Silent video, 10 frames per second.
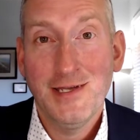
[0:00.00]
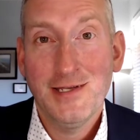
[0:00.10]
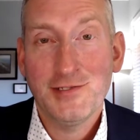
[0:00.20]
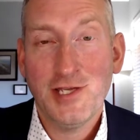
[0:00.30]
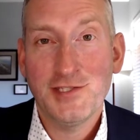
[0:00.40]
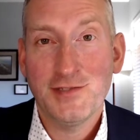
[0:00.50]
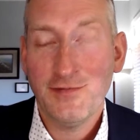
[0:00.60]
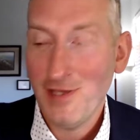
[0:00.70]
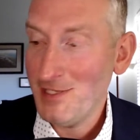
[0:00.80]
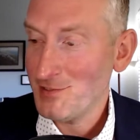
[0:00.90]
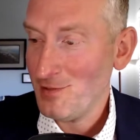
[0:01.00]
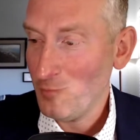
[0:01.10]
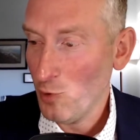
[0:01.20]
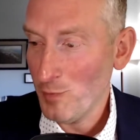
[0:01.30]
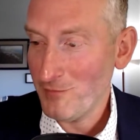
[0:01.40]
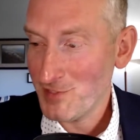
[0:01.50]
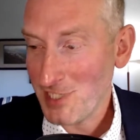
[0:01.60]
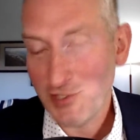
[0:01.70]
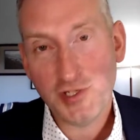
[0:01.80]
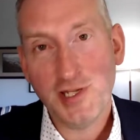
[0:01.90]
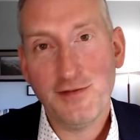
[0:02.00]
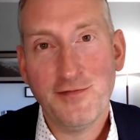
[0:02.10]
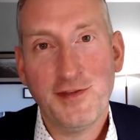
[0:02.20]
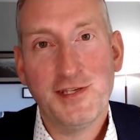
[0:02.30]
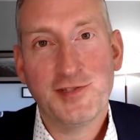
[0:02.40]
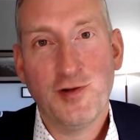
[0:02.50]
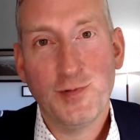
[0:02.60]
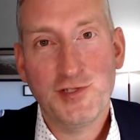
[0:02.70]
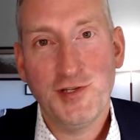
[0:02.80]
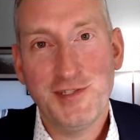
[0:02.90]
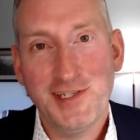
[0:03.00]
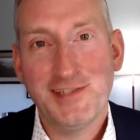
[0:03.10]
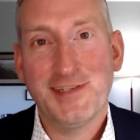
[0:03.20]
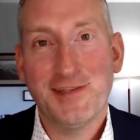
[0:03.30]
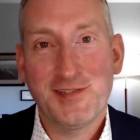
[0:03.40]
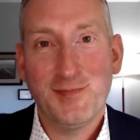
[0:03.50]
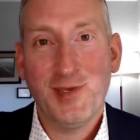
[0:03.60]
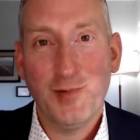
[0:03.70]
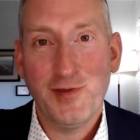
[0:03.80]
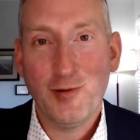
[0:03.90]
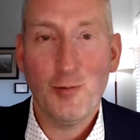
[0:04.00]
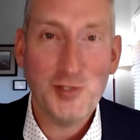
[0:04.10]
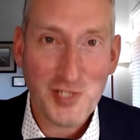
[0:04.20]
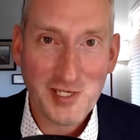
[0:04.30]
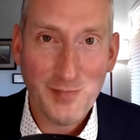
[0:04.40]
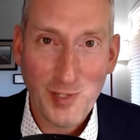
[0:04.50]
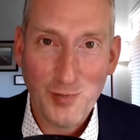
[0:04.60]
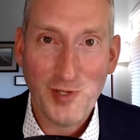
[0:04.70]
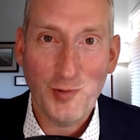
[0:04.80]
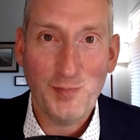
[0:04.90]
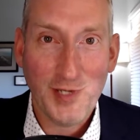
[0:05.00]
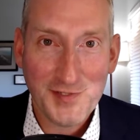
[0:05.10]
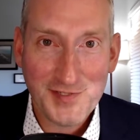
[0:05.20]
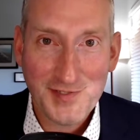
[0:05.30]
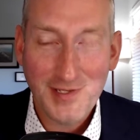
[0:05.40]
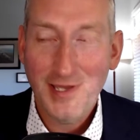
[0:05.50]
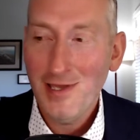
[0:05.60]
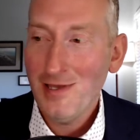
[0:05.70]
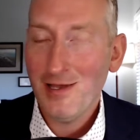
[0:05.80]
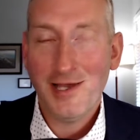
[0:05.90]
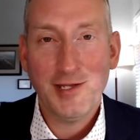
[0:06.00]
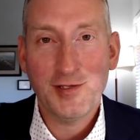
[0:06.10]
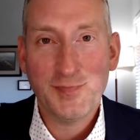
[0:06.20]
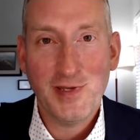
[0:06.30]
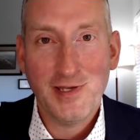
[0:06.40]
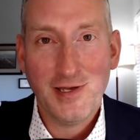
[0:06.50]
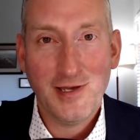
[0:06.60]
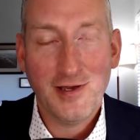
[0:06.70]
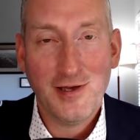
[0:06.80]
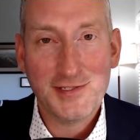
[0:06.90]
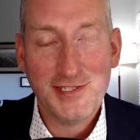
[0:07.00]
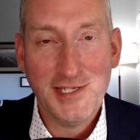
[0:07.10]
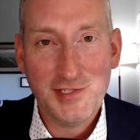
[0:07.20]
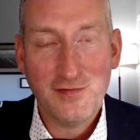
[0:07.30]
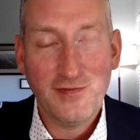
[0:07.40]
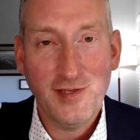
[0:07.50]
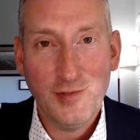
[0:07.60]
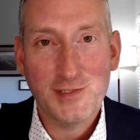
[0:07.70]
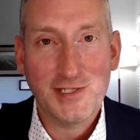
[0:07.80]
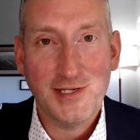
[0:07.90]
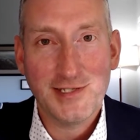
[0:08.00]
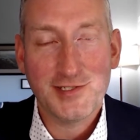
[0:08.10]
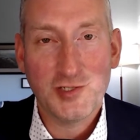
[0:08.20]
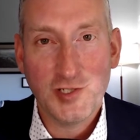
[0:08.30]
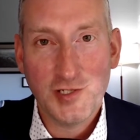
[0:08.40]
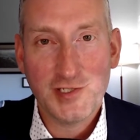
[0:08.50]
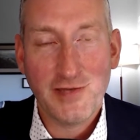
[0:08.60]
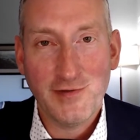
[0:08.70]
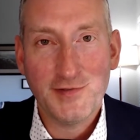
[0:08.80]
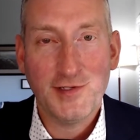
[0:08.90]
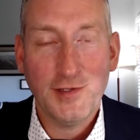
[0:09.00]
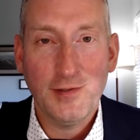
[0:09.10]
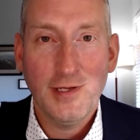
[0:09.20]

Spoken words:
Jason, for his warm invitation and for this opportunity to be with you. I wish I could be with you in person. I know it's been a hard season for you as a church, having to